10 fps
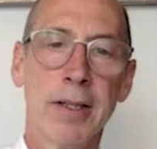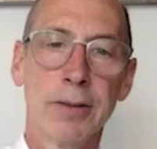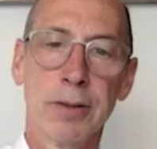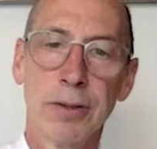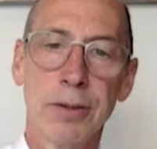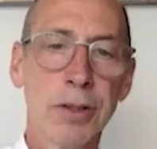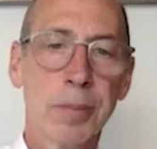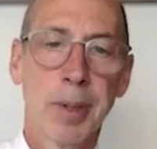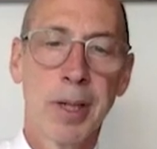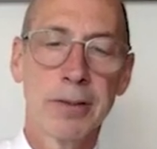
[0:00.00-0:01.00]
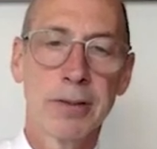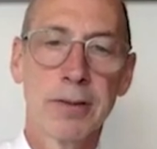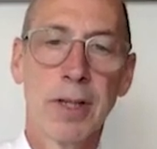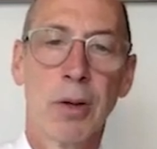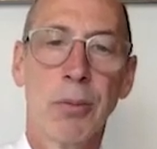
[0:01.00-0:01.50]
to you and your
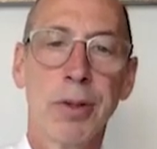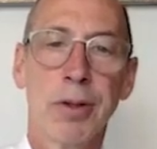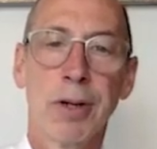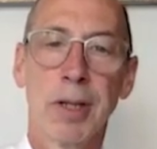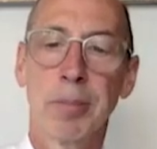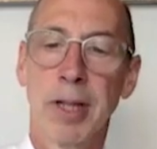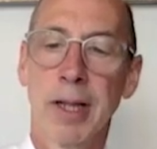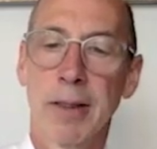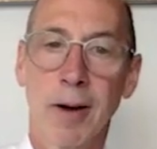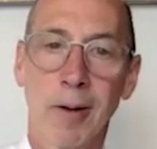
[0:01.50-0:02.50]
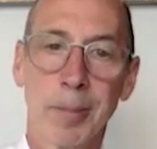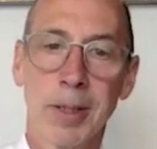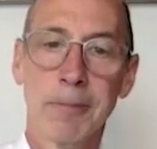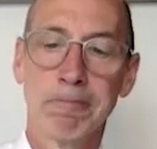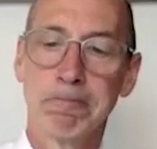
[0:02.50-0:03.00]
patients with your implant therapy.